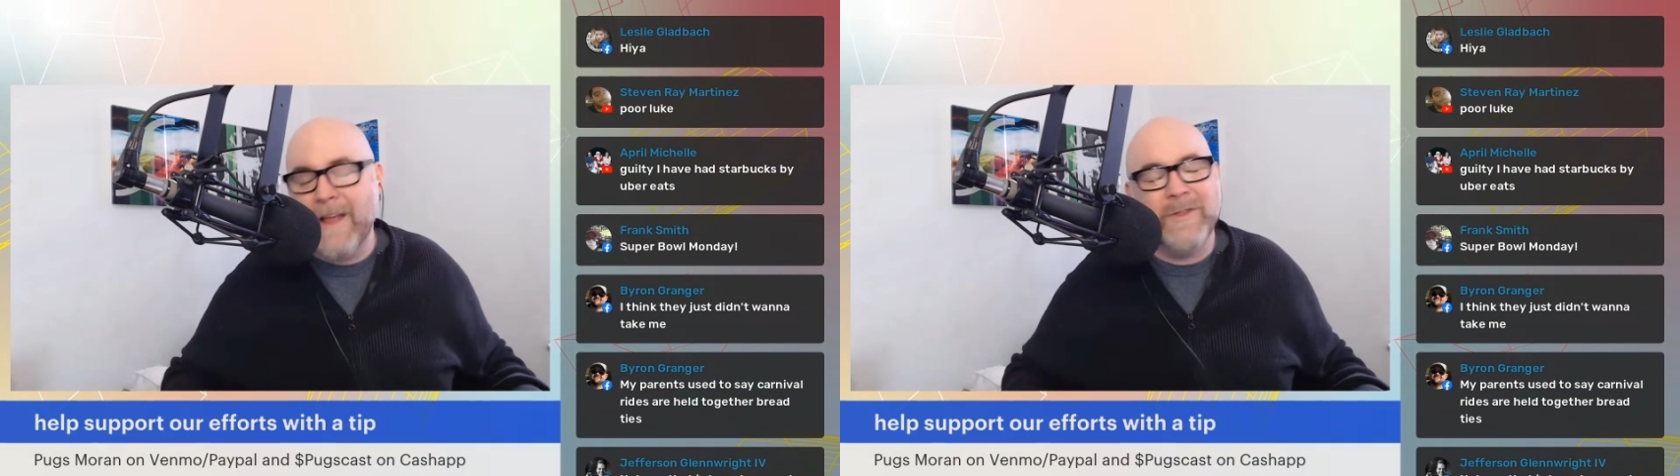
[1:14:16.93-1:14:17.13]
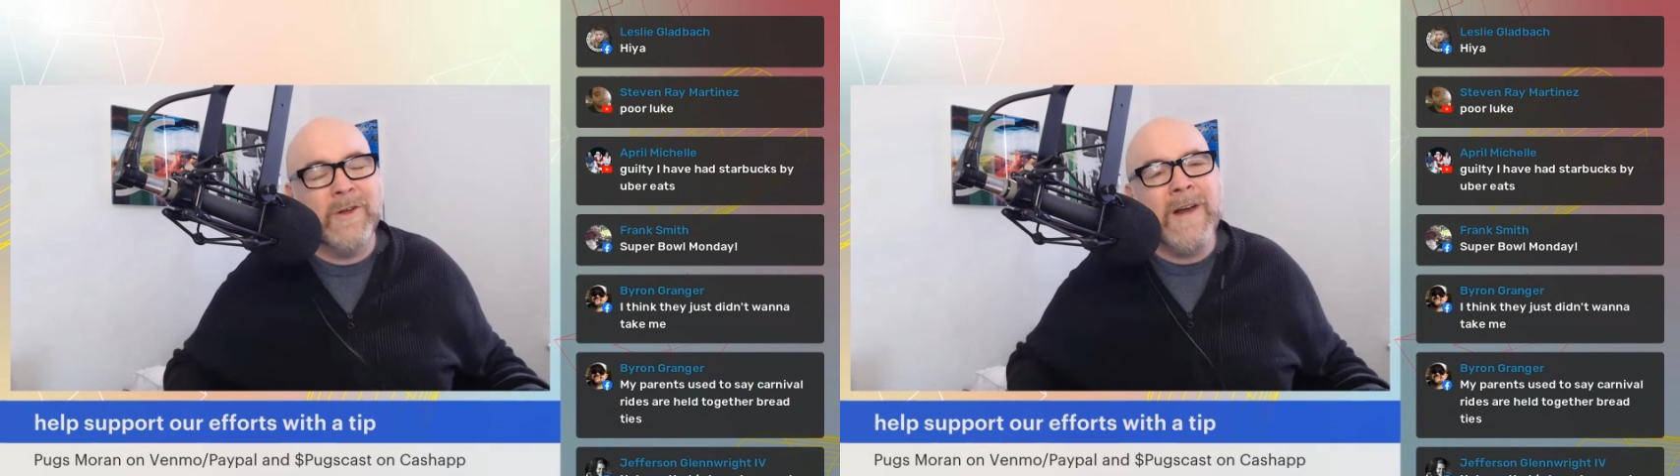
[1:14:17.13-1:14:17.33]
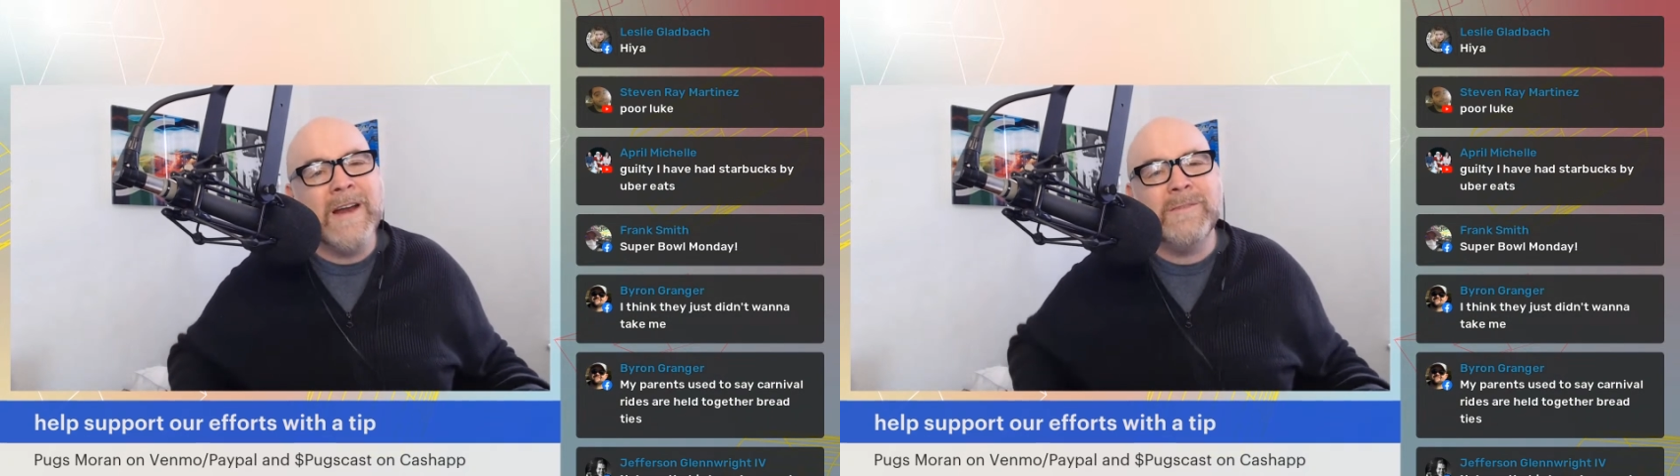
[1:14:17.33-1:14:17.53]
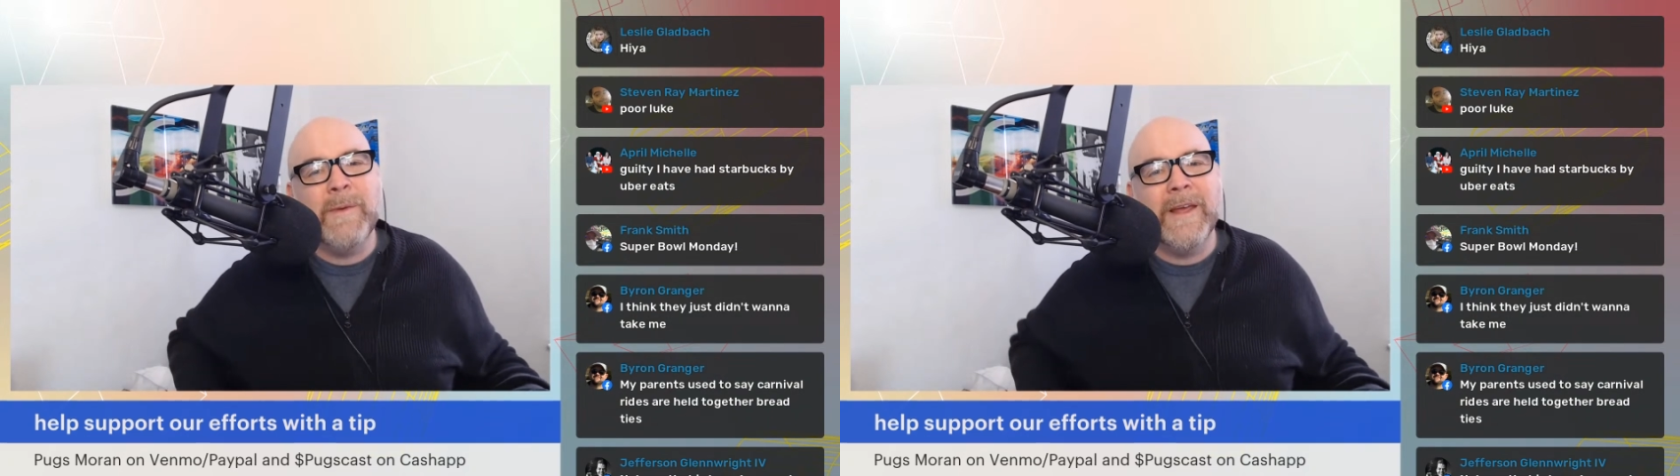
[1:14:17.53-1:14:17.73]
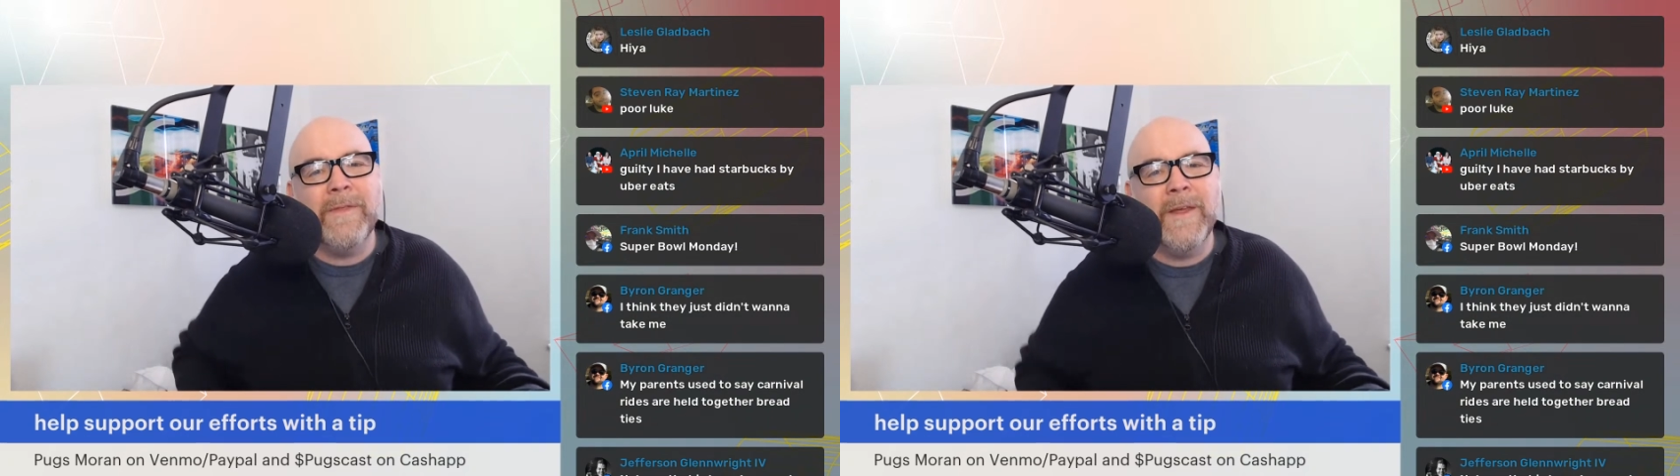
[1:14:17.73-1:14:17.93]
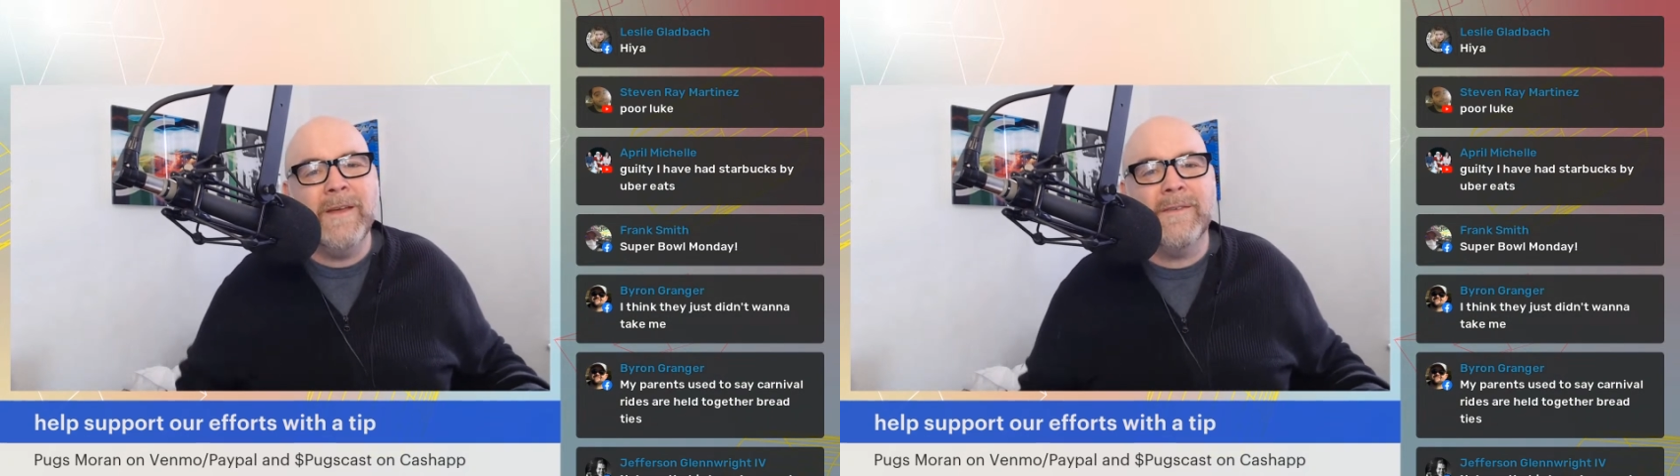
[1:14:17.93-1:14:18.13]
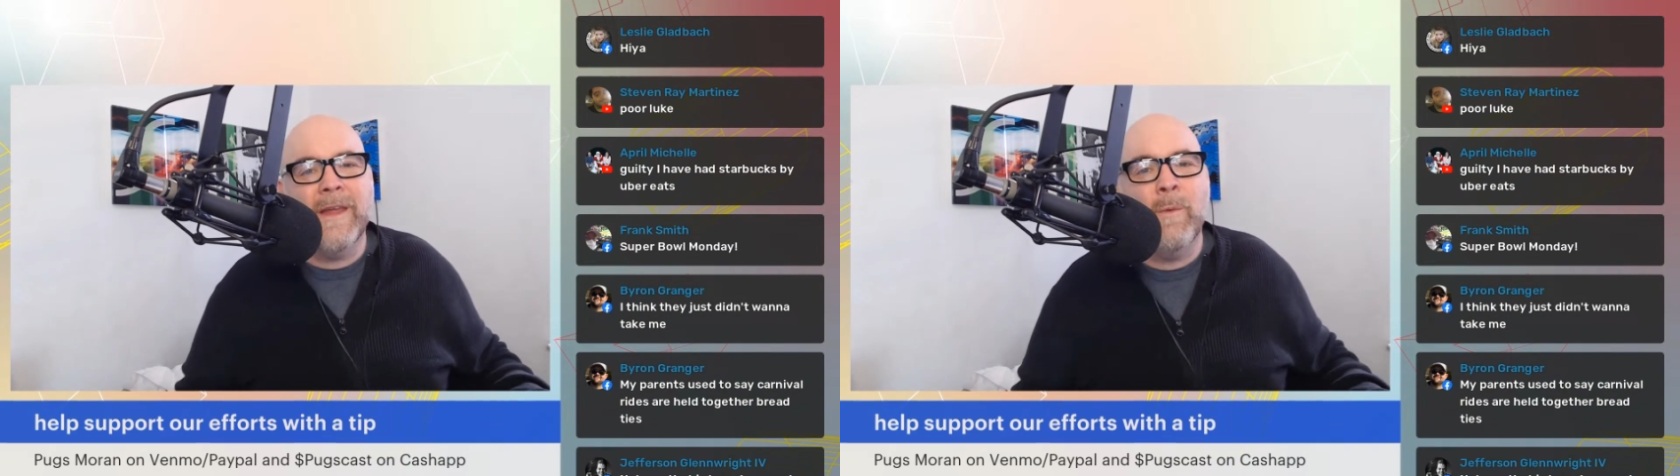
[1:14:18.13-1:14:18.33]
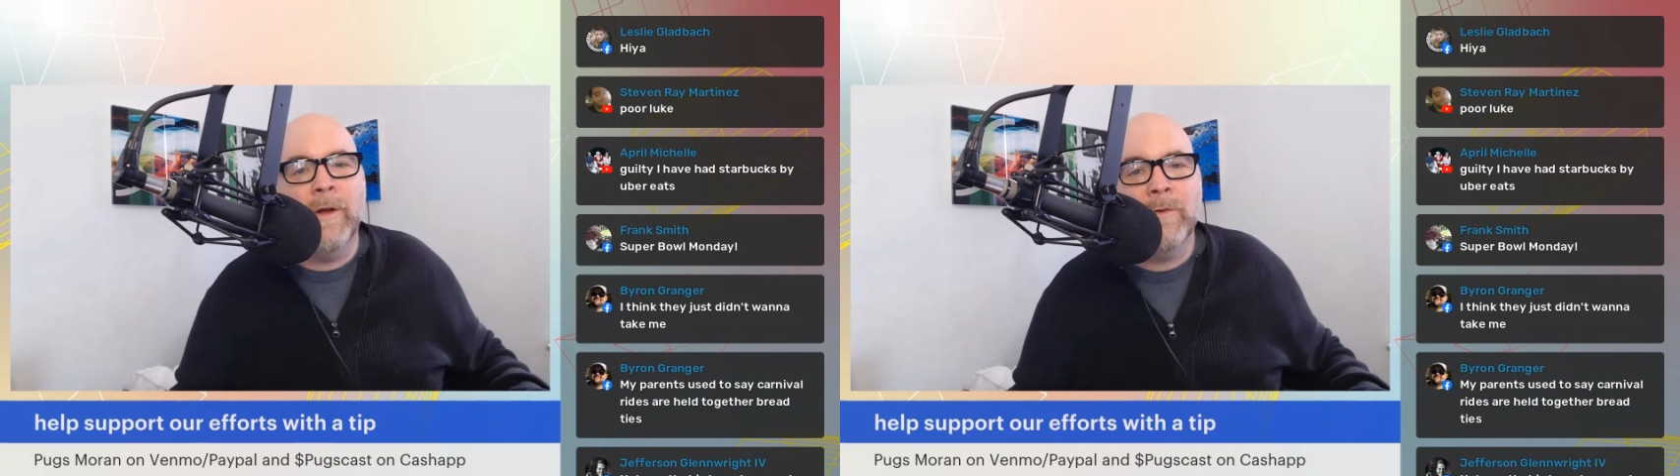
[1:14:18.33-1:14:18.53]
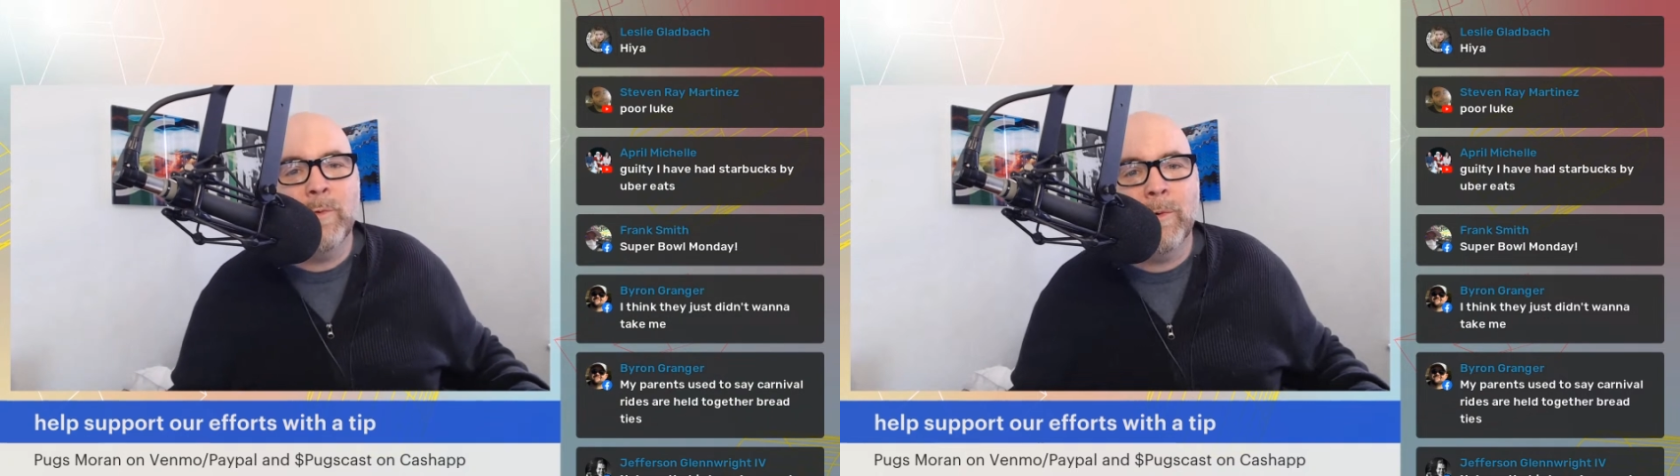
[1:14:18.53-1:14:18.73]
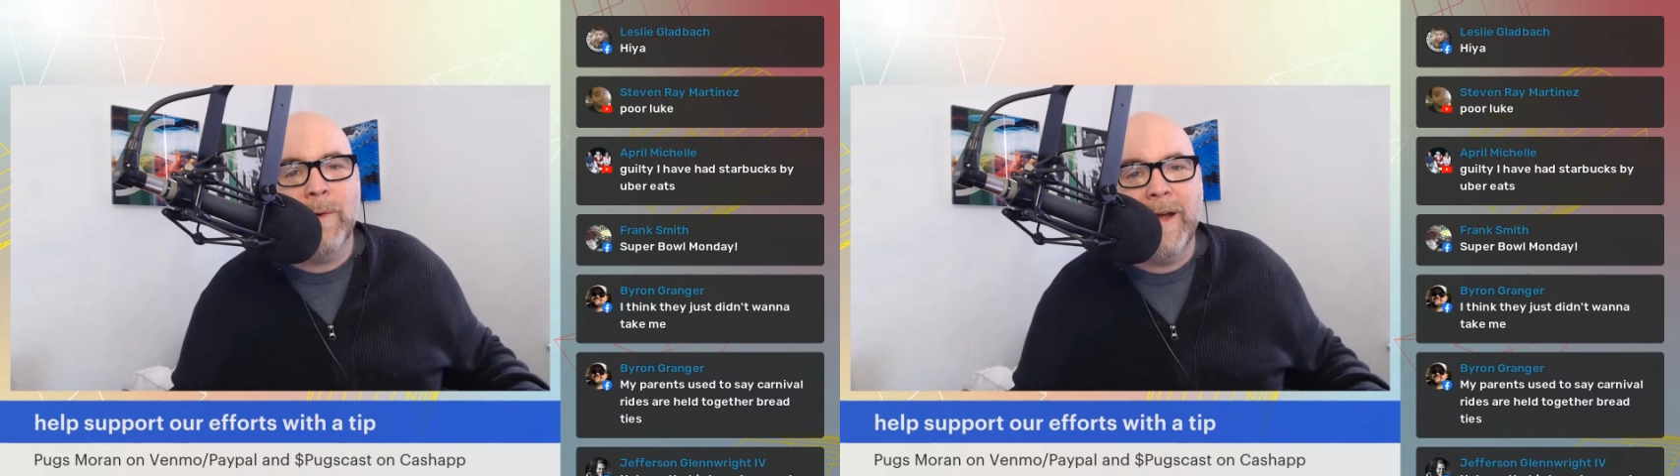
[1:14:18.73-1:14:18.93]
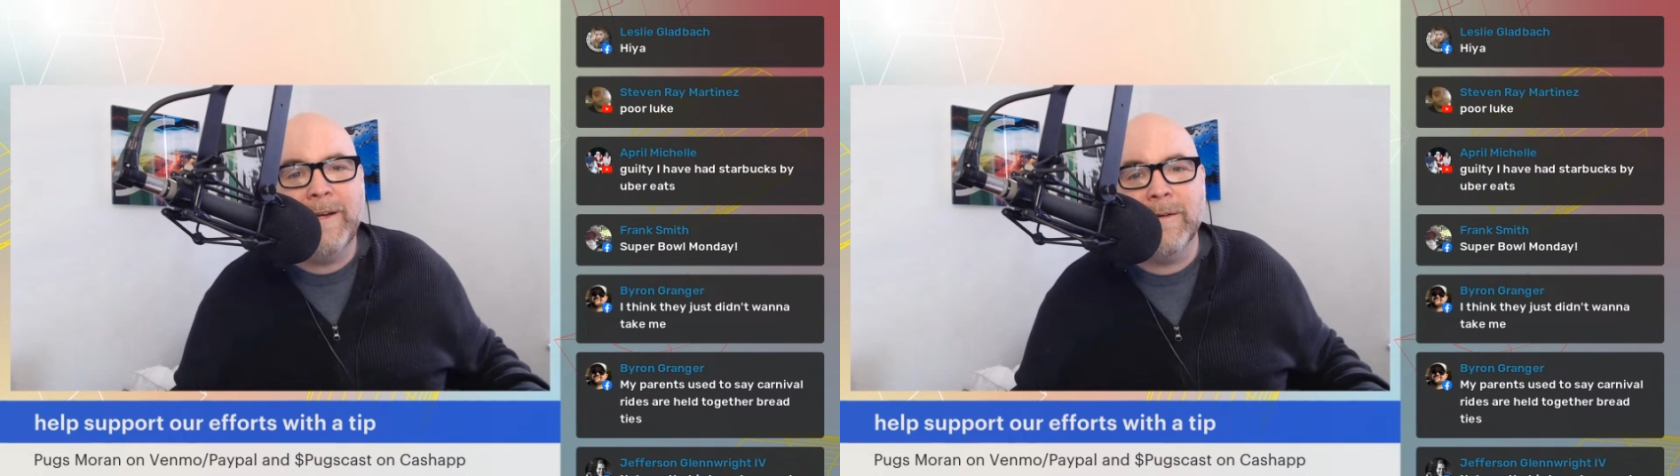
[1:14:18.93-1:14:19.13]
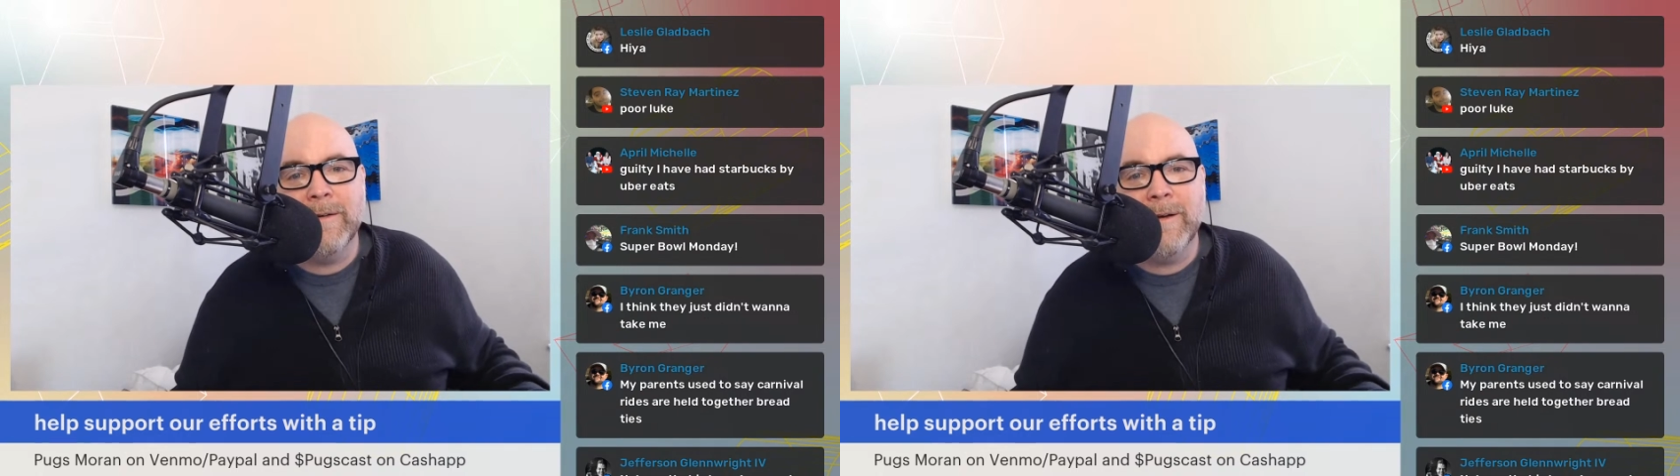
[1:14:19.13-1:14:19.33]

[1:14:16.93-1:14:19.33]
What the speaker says: They're not as big a thing as they once were, right?